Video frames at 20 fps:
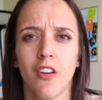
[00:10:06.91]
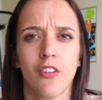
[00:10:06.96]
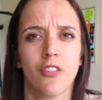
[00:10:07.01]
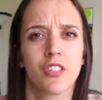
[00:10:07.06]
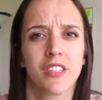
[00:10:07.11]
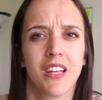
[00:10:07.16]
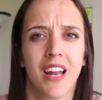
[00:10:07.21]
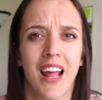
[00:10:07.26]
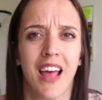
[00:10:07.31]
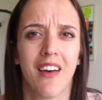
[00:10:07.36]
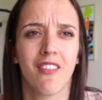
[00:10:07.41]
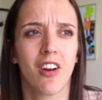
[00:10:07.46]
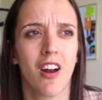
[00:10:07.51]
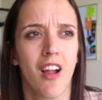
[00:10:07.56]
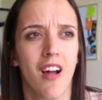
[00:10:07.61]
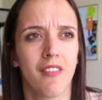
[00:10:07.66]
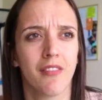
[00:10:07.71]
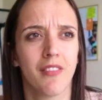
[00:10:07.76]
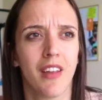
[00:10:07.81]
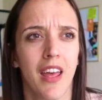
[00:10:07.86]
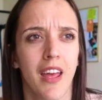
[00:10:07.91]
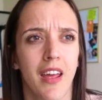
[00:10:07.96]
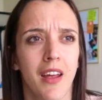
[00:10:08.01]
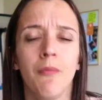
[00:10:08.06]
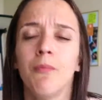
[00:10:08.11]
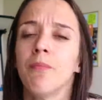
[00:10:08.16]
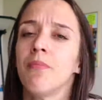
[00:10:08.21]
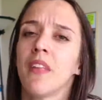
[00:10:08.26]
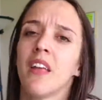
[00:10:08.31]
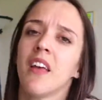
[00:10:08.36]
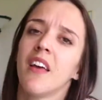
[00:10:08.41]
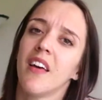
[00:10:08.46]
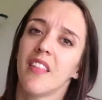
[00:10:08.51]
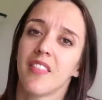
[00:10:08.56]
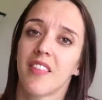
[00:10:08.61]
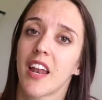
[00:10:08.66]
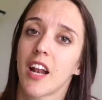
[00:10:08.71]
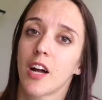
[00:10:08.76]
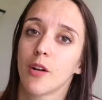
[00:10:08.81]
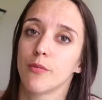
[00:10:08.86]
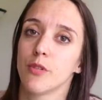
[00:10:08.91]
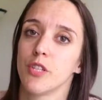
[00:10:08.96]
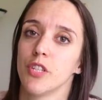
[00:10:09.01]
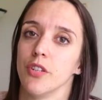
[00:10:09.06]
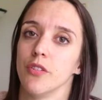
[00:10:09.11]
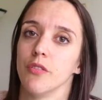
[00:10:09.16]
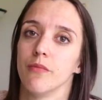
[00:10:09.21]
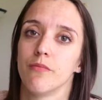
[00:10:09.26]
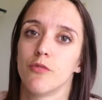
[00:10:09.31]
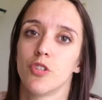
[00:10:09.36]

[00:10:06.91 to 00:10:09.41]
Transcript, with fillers: you're just kind of having an off day that helps too.